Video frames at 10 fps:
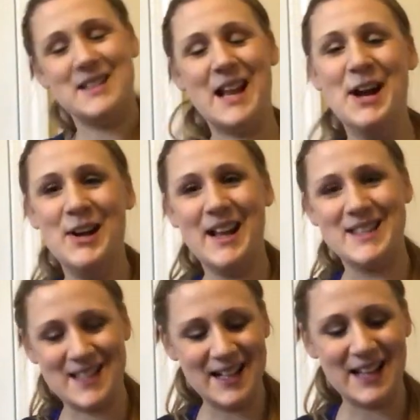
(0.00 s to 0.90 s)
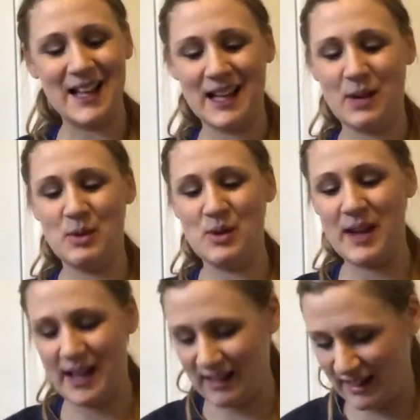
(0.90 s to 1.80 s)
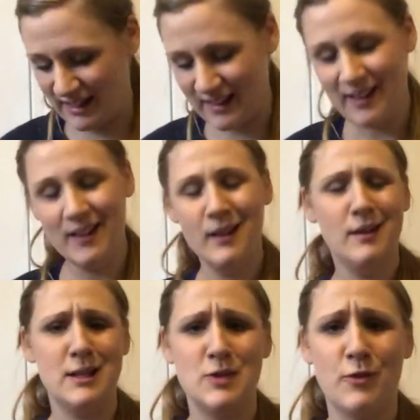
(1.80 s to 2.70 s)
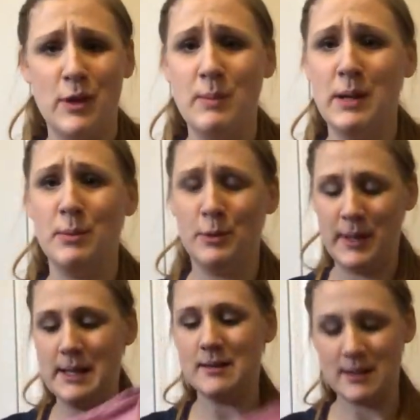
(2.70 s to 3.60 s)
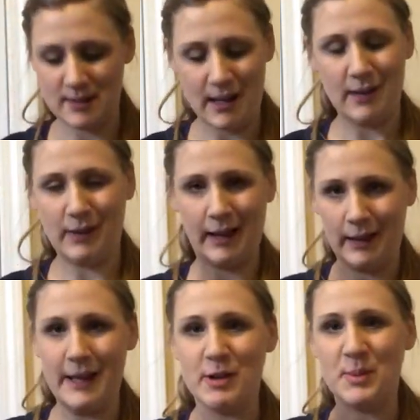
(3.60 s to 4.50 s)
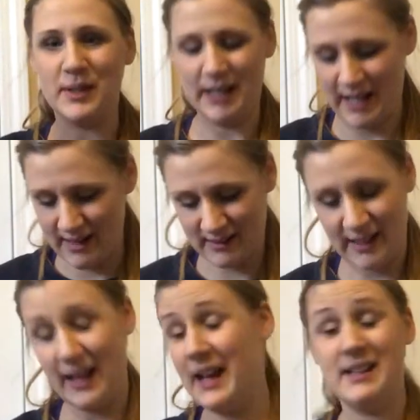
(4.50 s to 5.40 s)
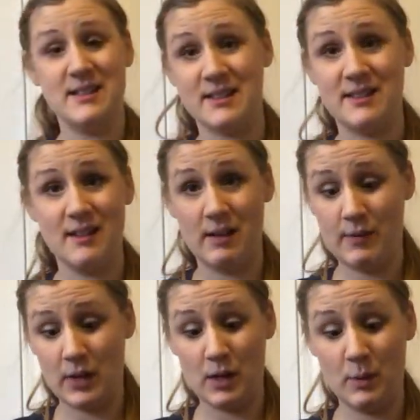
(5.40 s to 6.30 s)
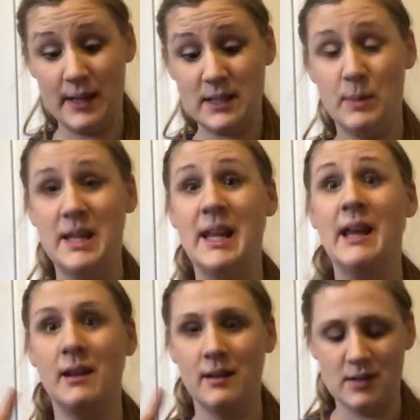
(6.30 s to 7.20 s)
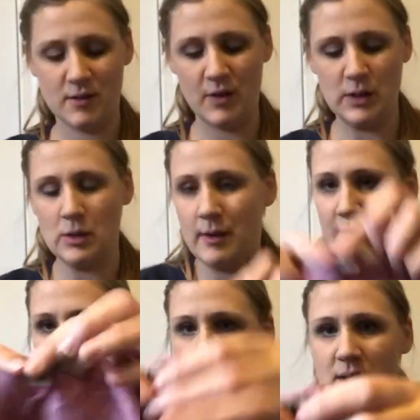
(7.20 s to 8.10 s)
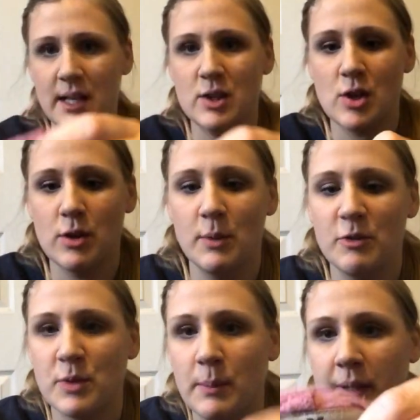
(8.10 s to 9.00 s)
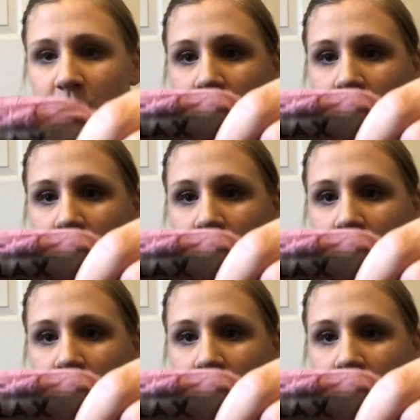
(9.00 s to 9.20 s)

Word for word: Does anyone else think that? Like when you get like these Free People pieces that have like layer upon layer, like I just don't even know where to begin to photograph them to like show them off properly.